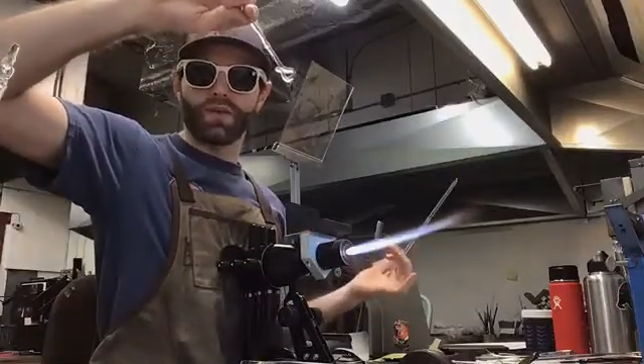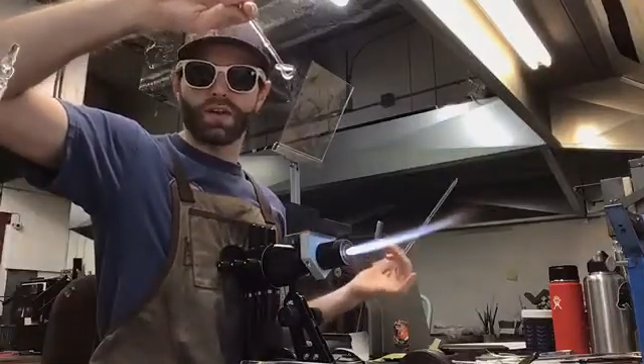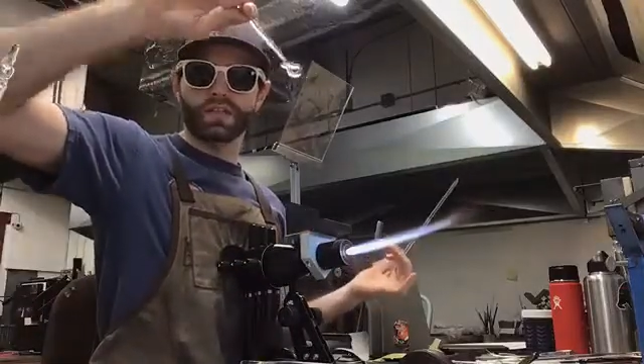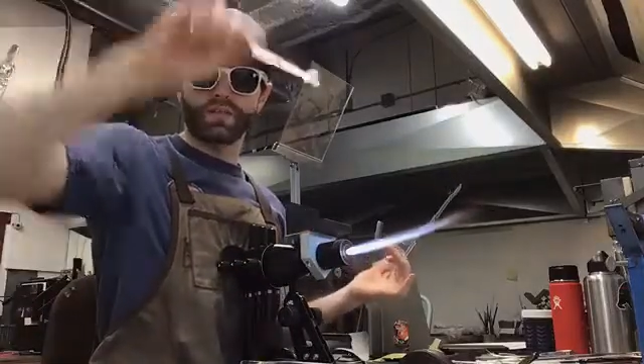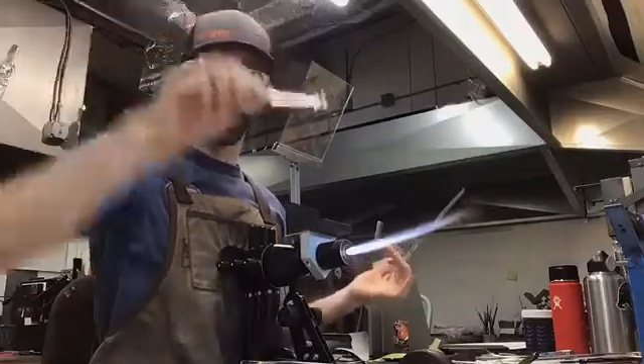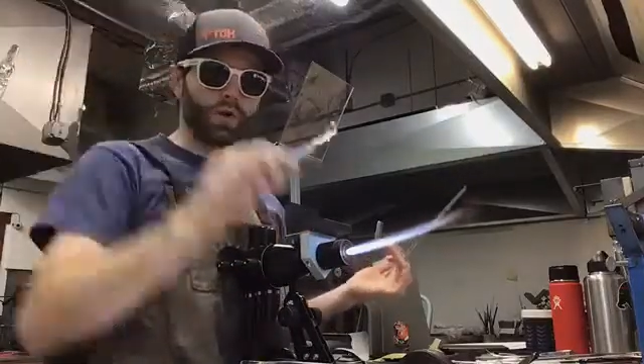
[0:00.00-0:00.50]
We
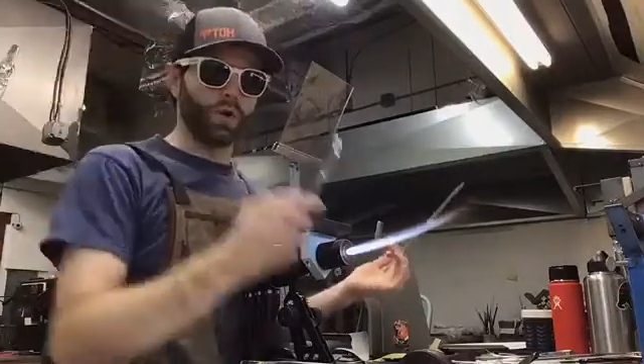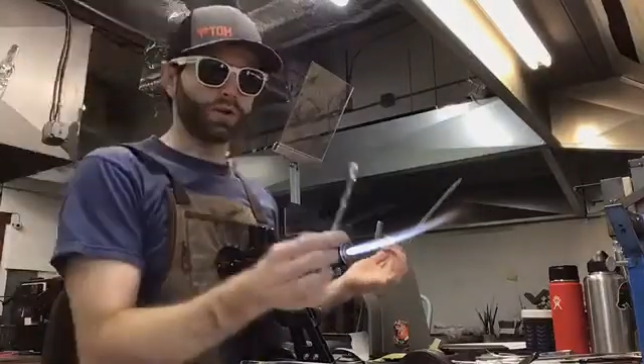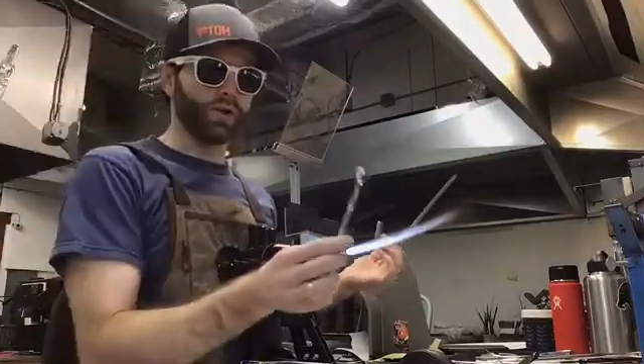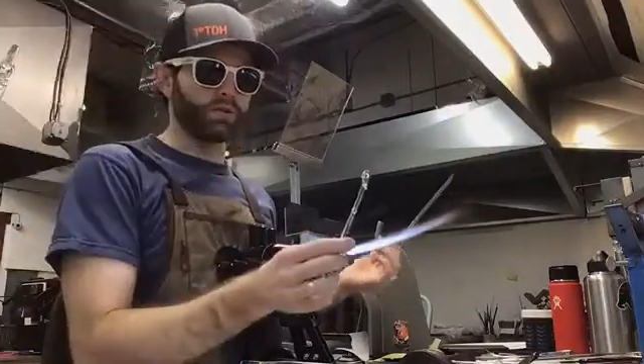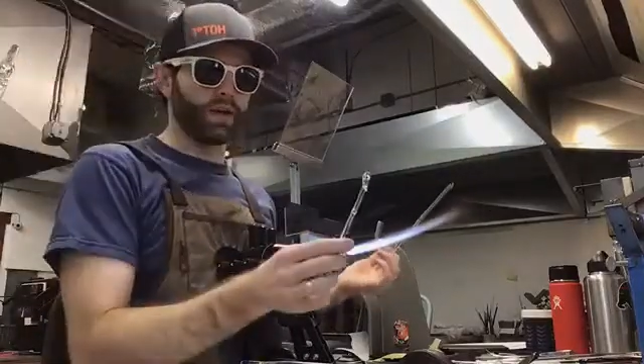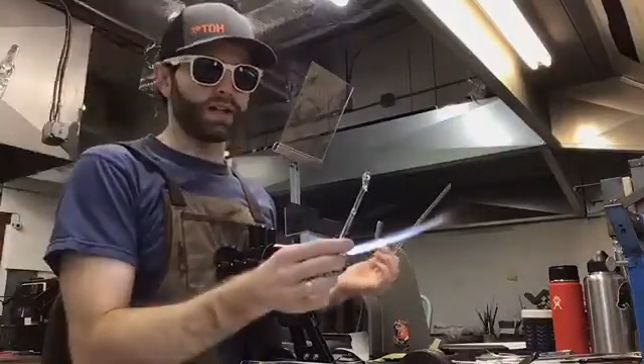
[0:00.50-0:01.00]
want gravity
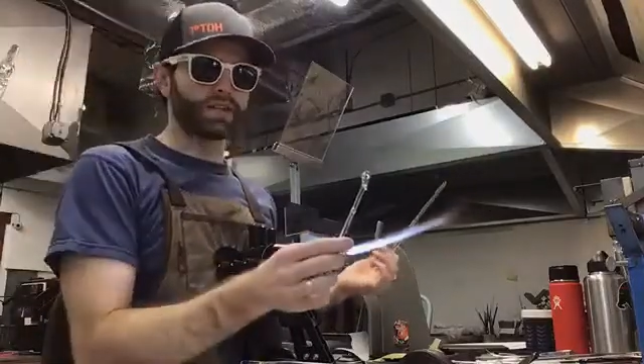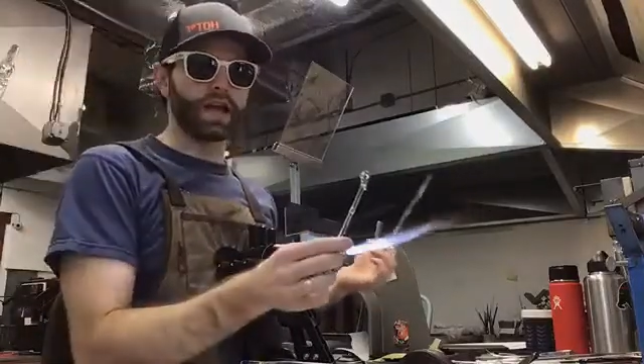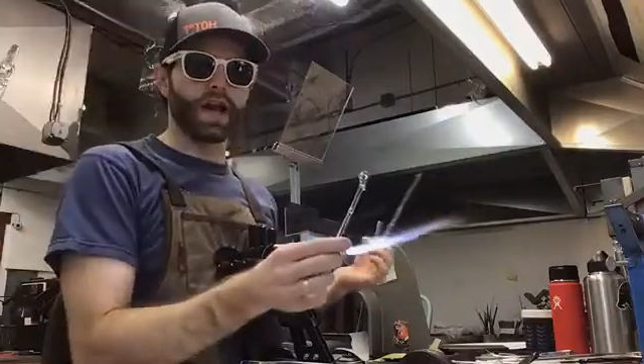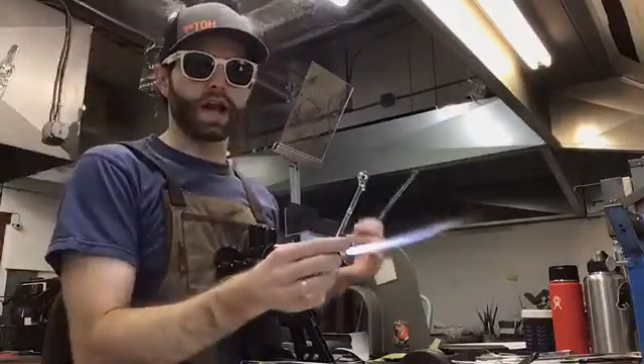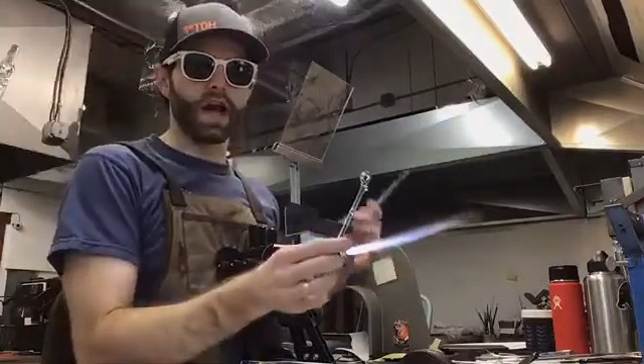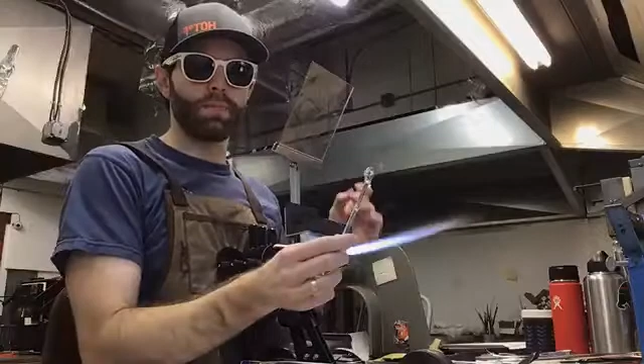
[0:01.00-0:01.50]
to work with
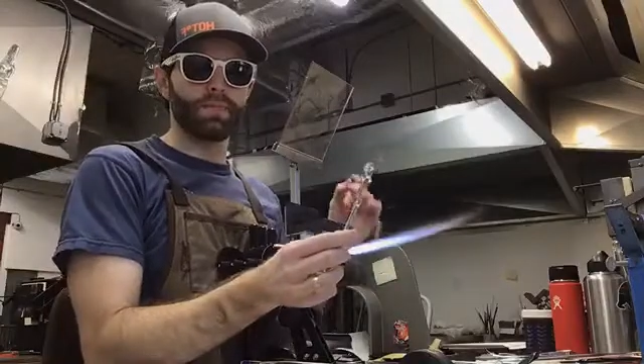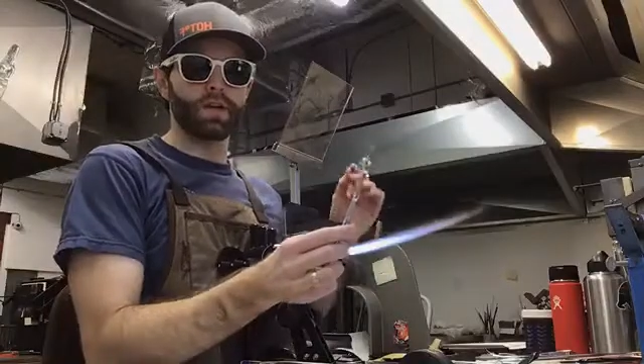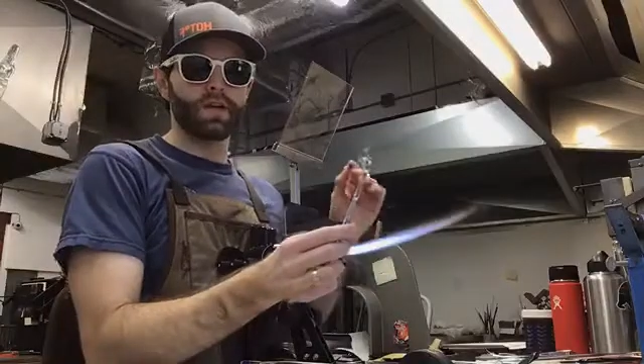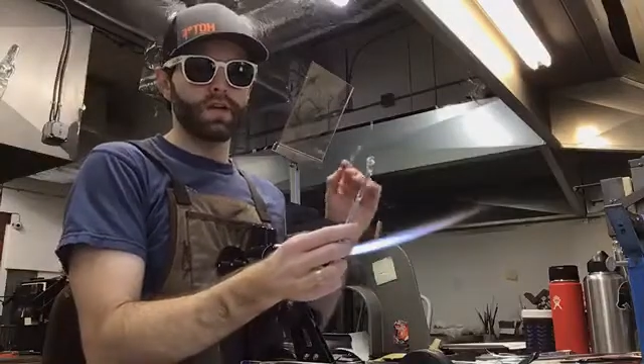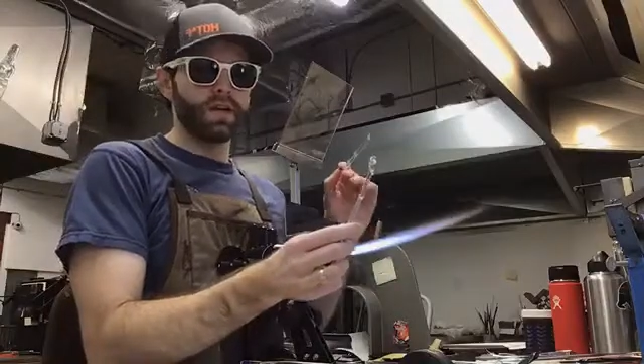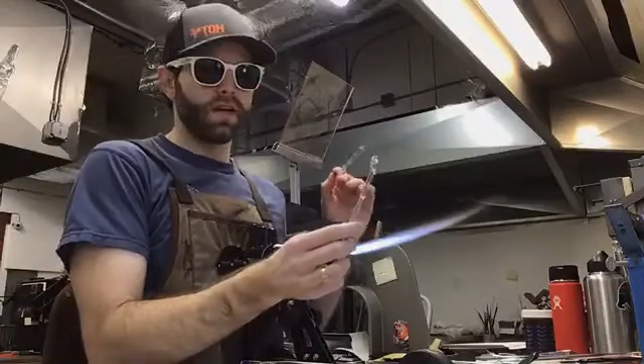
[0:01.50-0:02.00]
us. If we
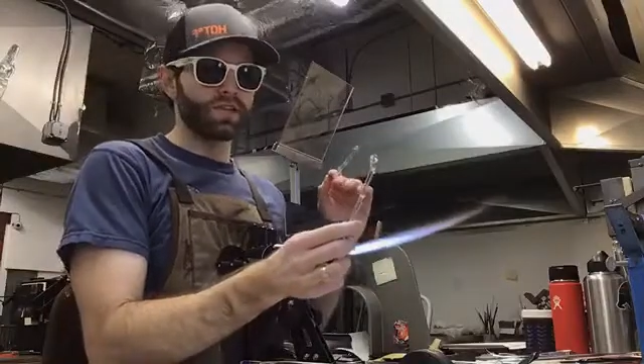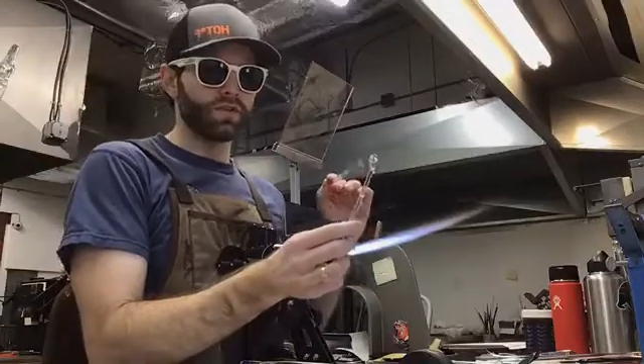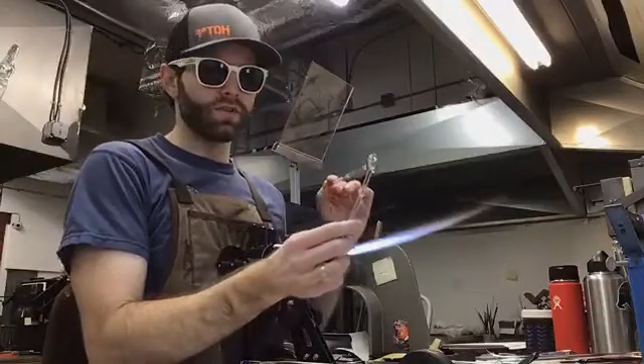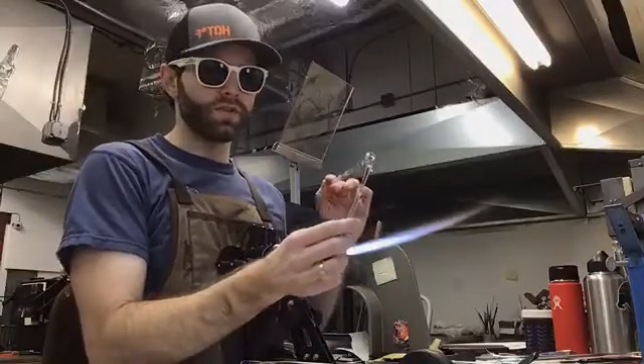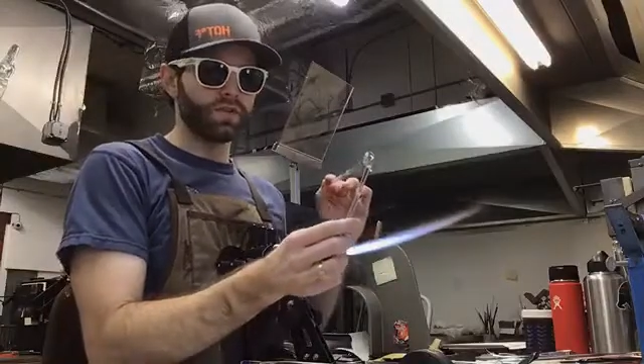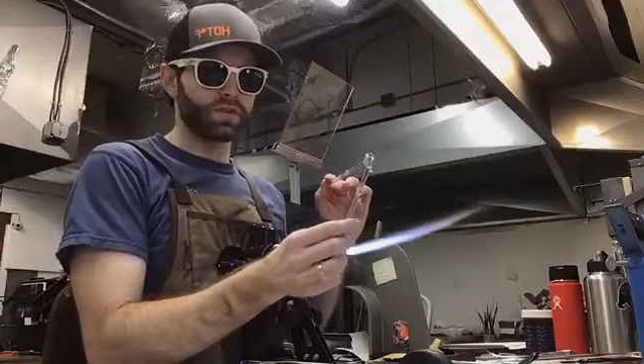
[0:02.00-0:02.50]
hold it right
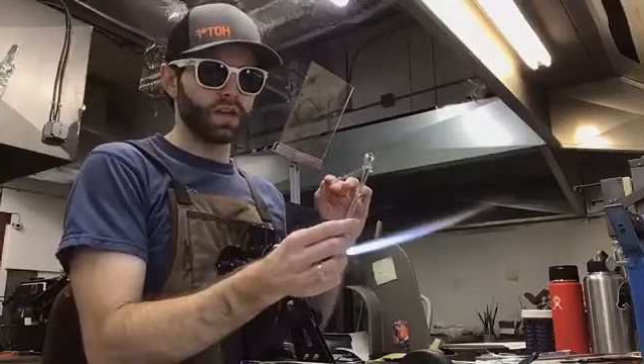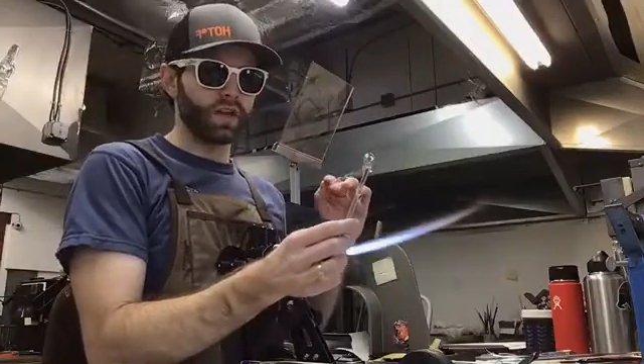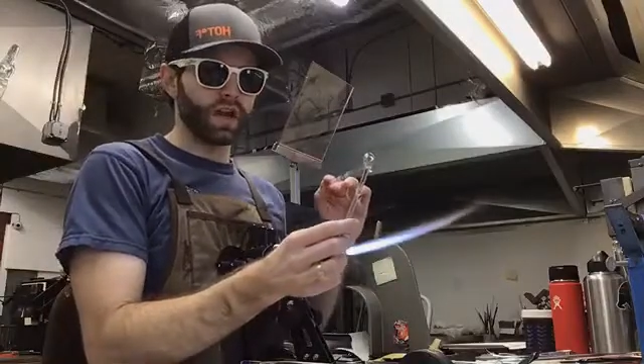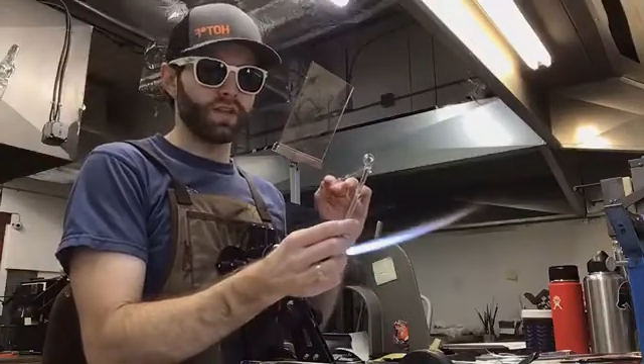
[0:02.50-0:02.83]
side up,